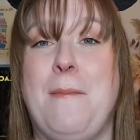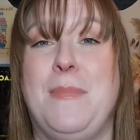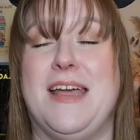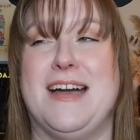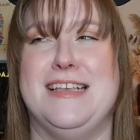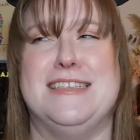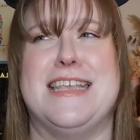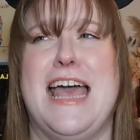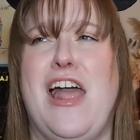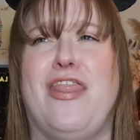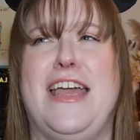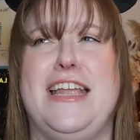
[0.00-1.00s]
because
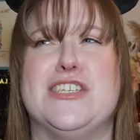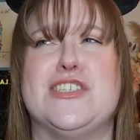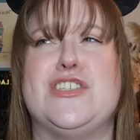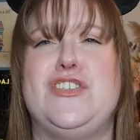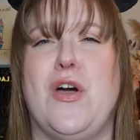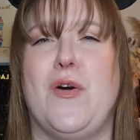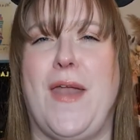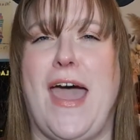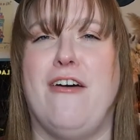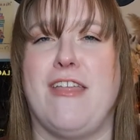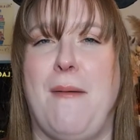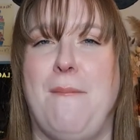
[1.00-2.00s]
they just don't
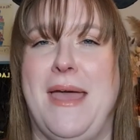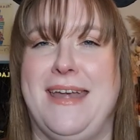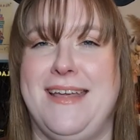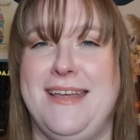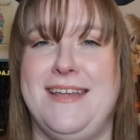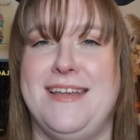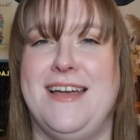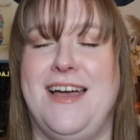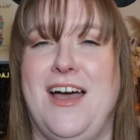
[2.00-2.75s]
have that many